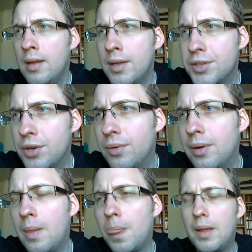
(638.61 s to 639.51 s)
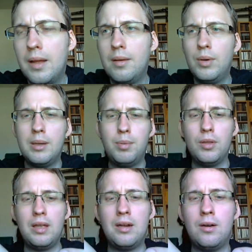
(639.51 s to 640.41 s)
So when you put
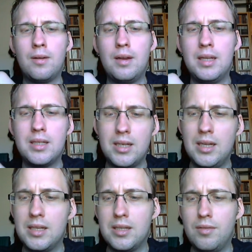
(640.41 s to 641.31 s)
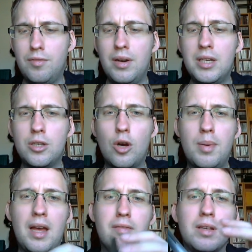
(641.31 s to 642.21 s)
that on, it's it's very top
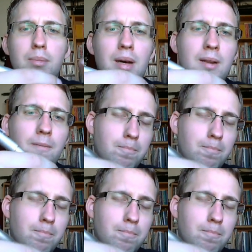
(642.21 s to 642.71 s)
heavy, but